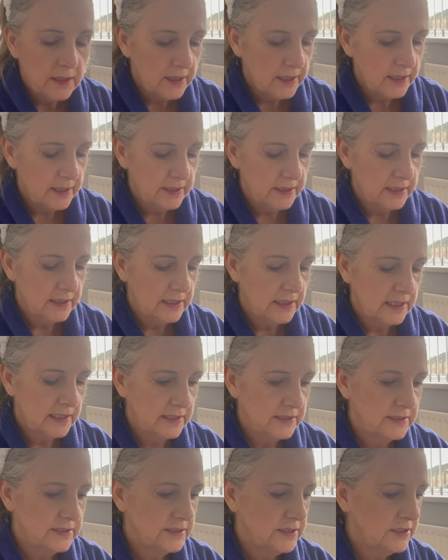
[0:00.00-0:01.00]
and it
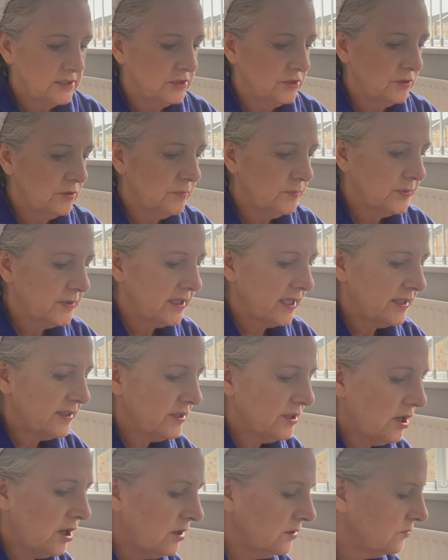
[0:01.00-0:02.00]
cleans it up. Get a
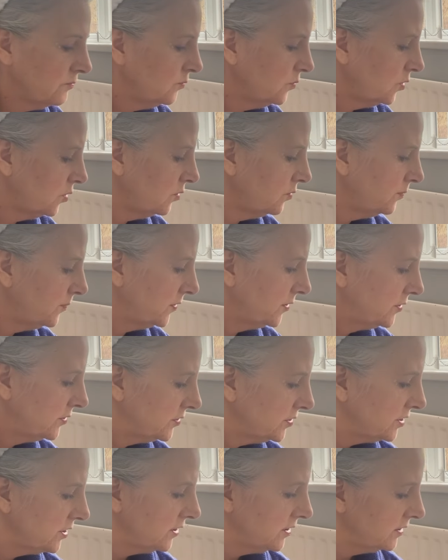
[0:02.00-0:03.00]
cotton wool
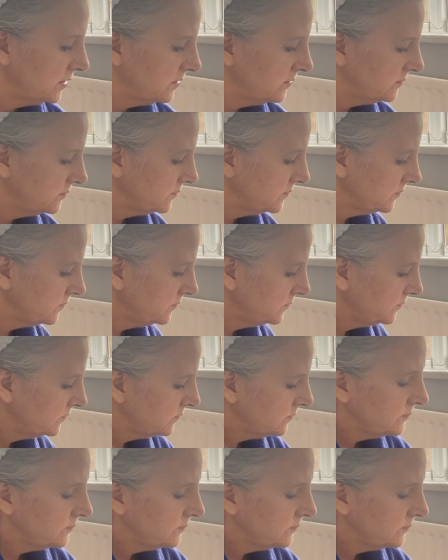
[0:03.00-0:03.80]
bud